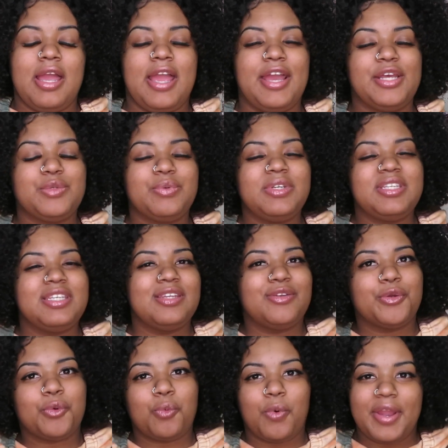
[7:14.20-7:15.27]
As we sitting
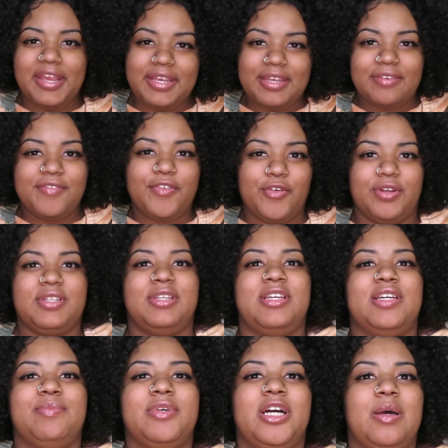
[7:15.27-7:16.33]
there waiting for it to
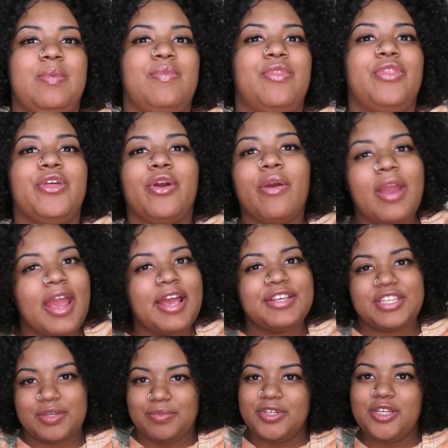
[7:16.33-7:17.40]
come up, they're
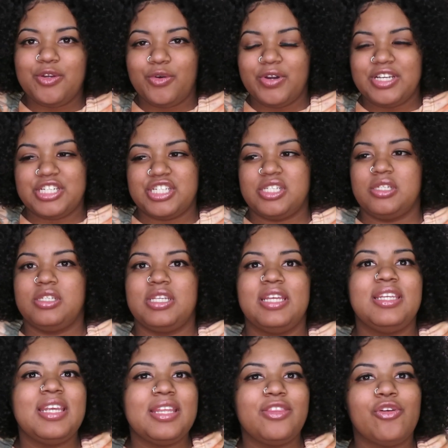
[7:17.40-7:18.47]
asking me questions,
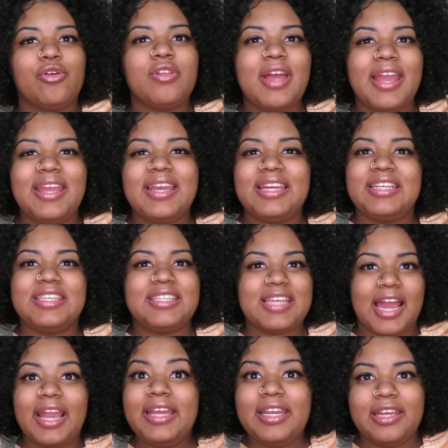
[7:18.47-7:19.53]
and then they're like
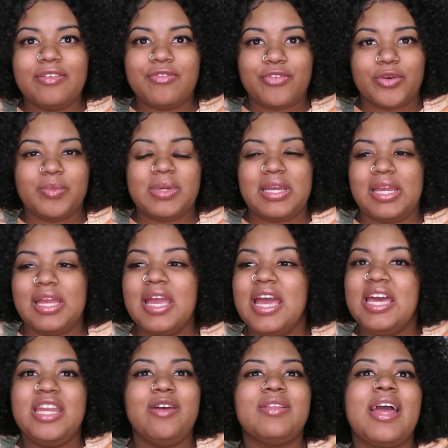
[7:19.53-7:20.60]
excited for me.
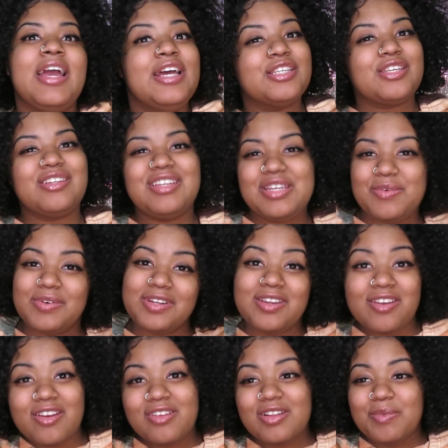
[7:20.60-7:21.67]
They're like, "So do you want a
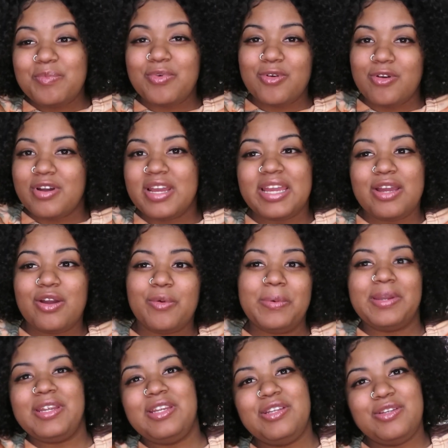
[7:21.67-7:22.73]
girl or boy, or
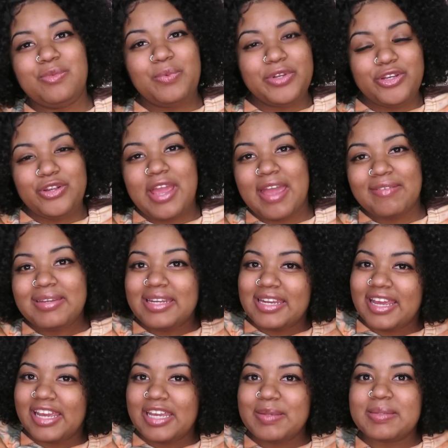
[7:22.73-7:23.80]
do you have any
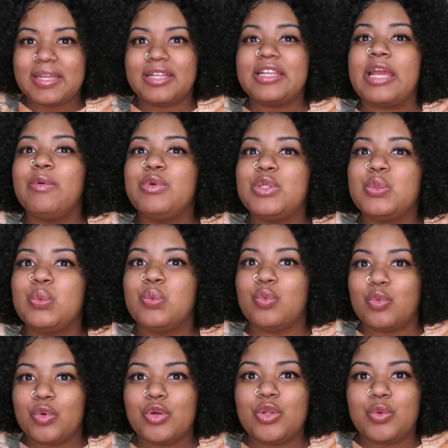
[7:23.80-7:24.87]
names?" Like, they was
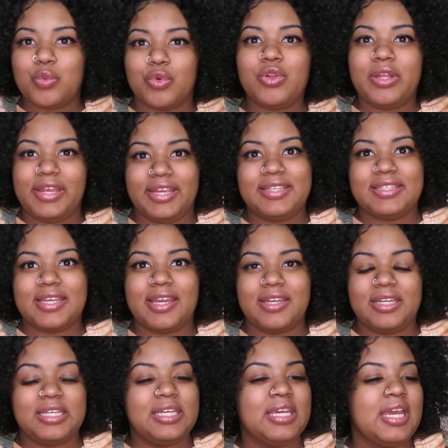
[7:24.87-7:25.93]
really
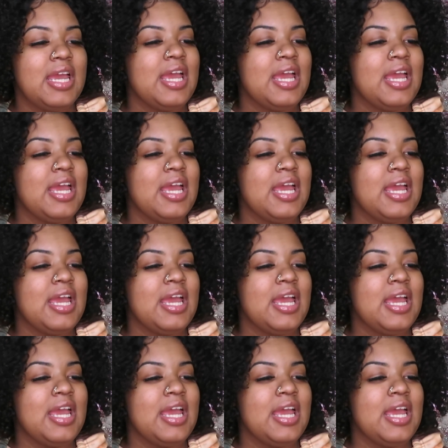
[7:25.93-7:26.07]
excited.